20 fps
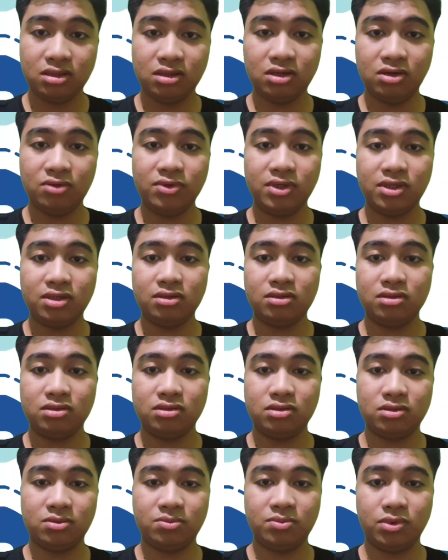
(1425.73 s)
allowing
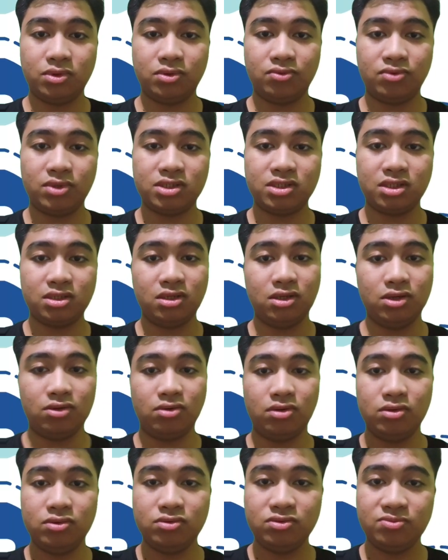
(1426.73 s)
learners to progress at their
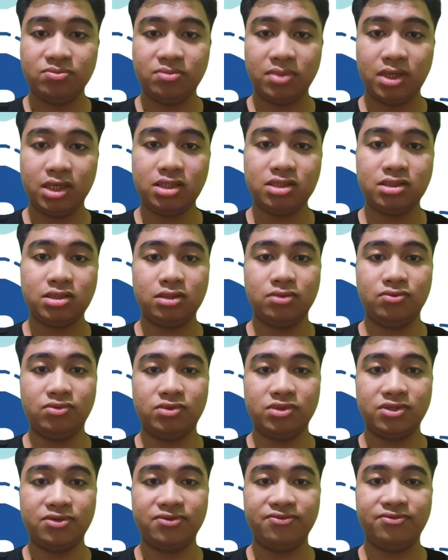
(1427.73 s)
own pace and
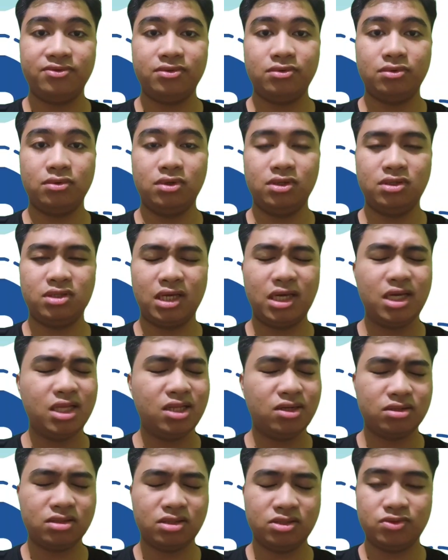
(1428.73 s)
receive
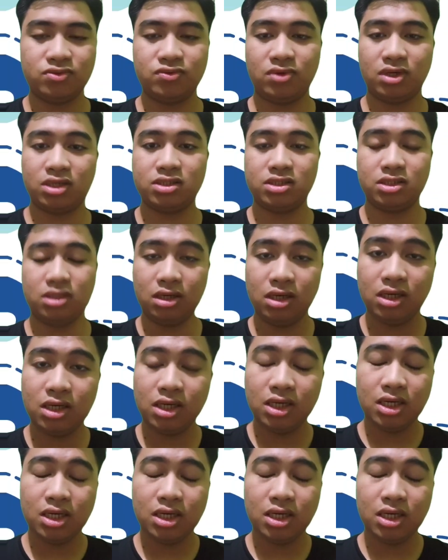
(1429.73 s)
tailored instruction.